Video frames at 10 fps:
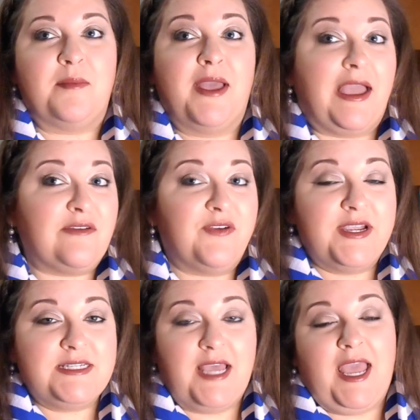
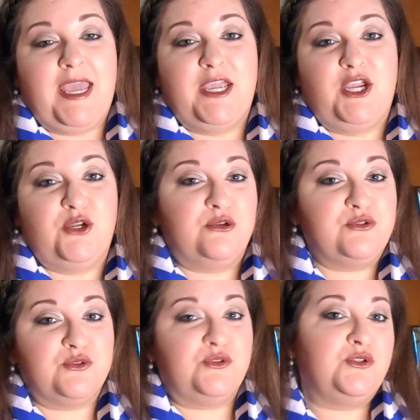everyday
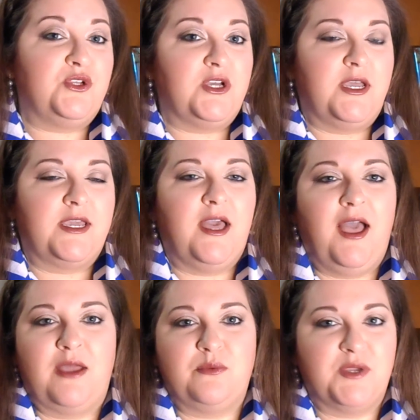neutral look.
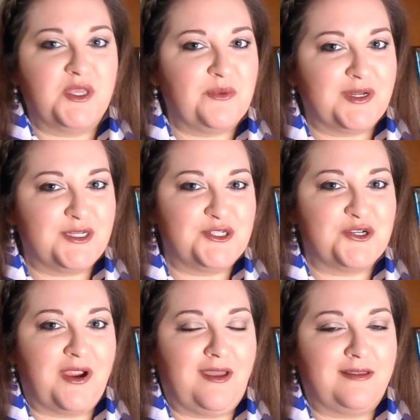I really wanted to
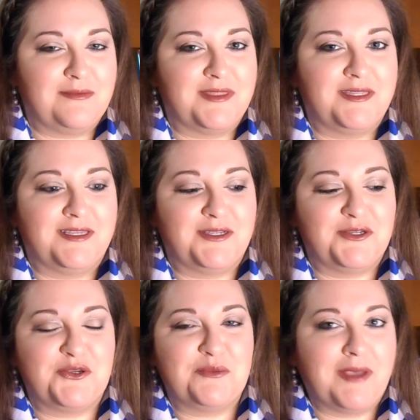try out the
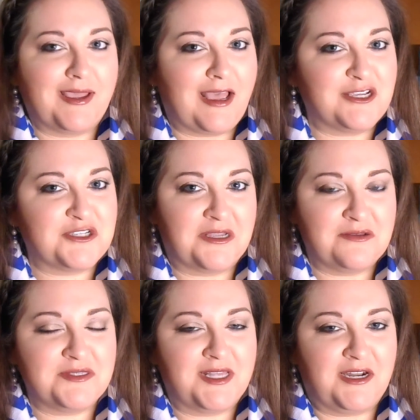new MAC
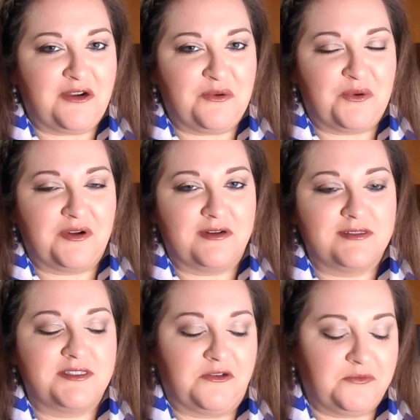eyeshadows that I'd ordered,
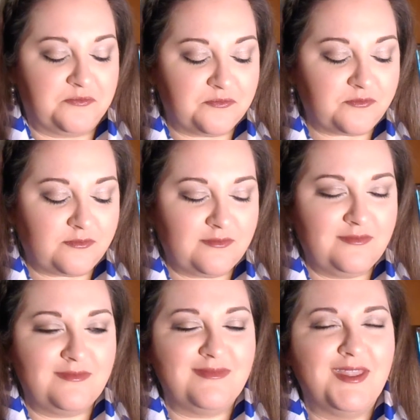so
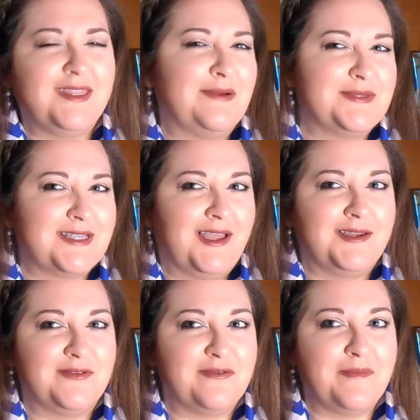that was kind
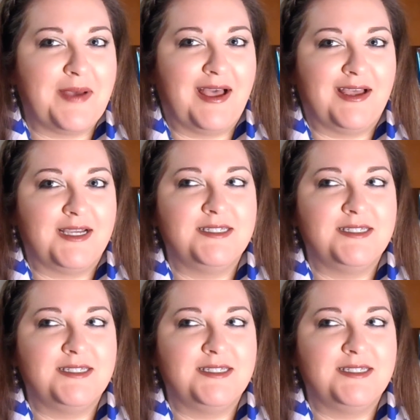of my